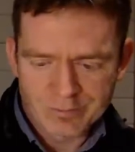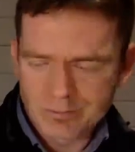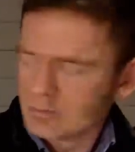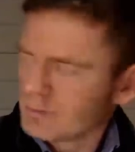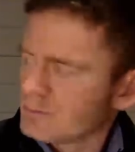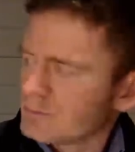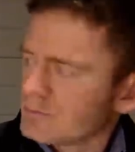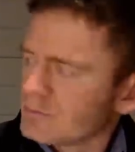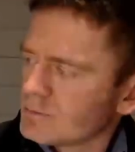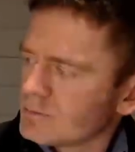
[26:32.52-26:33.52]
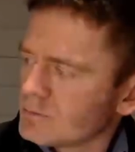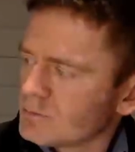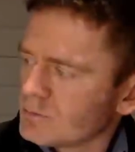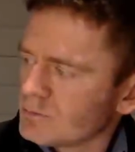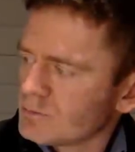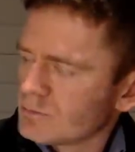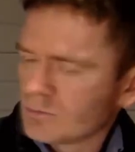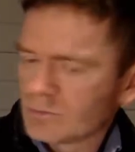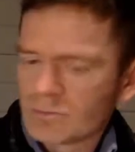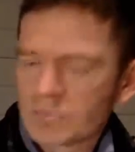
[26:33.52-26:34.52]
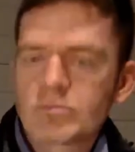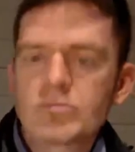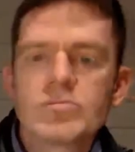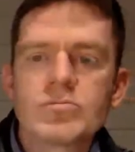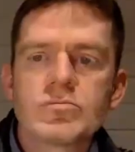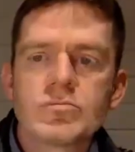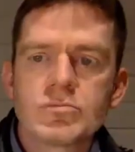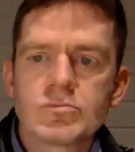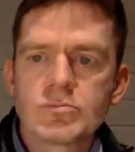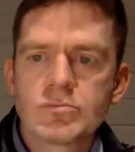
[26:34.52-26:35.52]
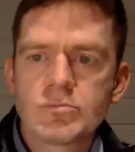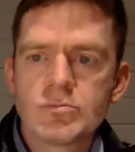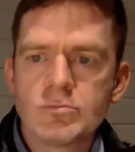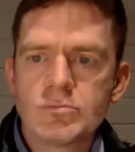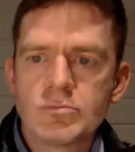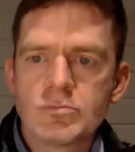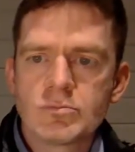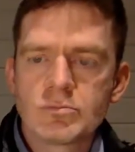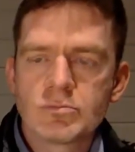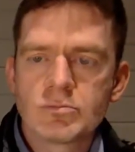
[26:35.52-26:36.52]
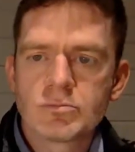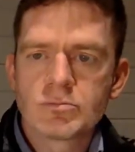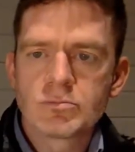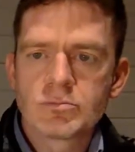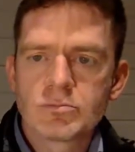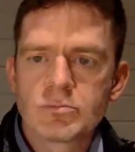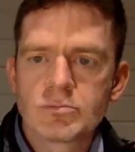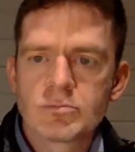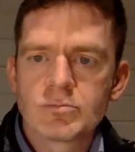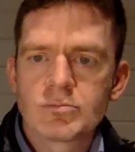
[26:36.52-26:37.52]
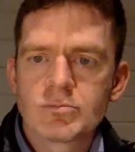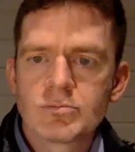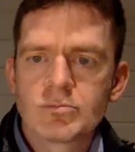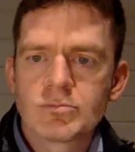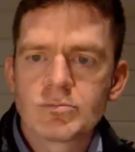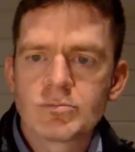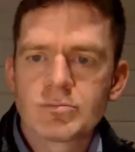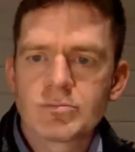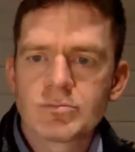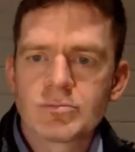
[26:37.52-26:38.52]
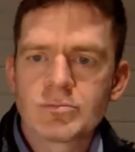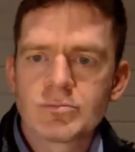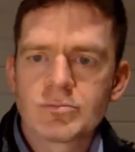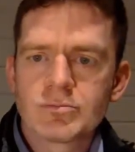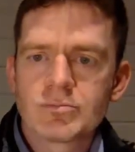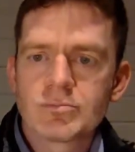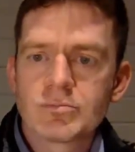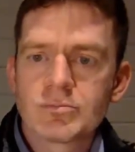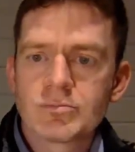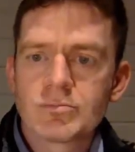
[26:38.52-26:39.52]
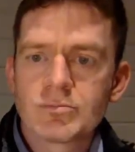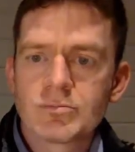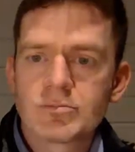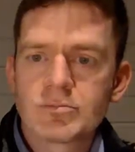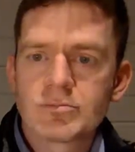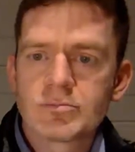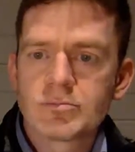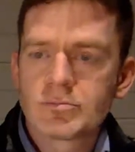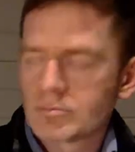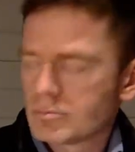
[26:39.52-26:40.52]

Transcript: This person isn't speaking.